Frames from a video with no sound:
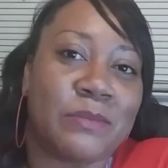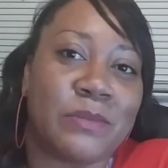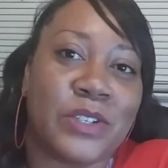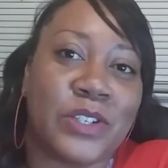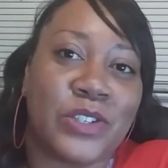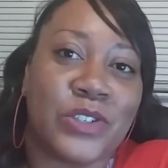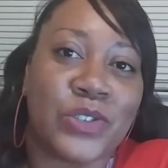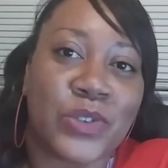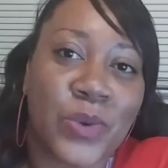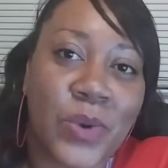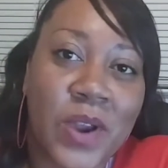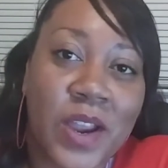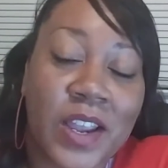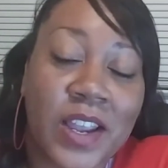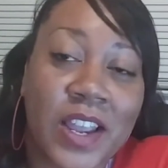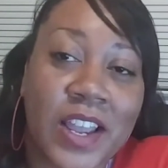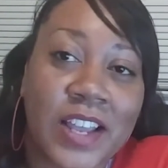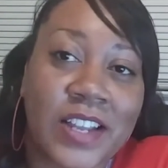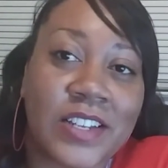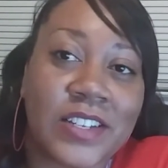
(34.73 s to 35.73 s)

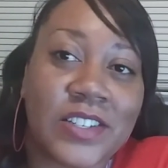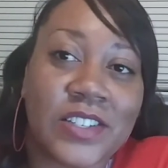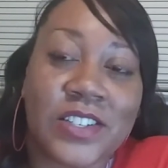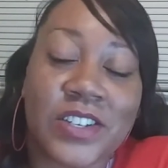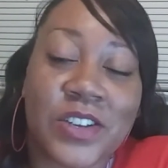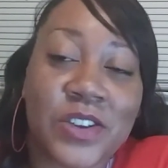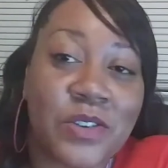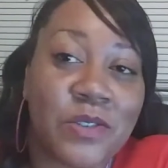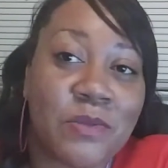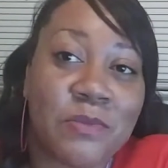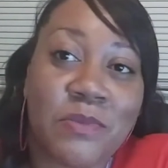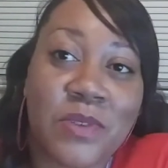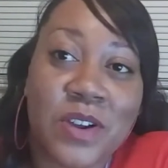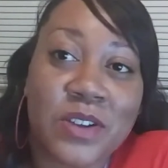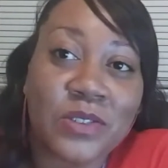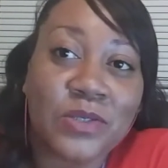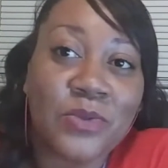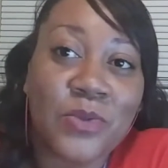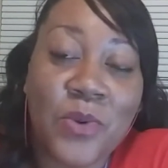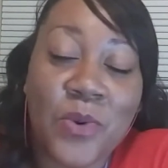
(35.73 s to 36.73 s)
Detroit, and still
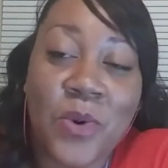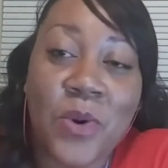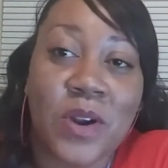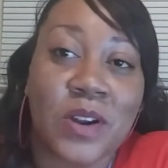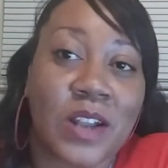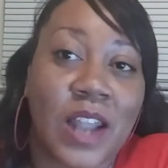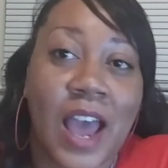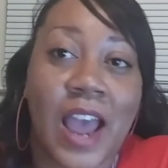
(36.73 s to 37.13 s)
press forward.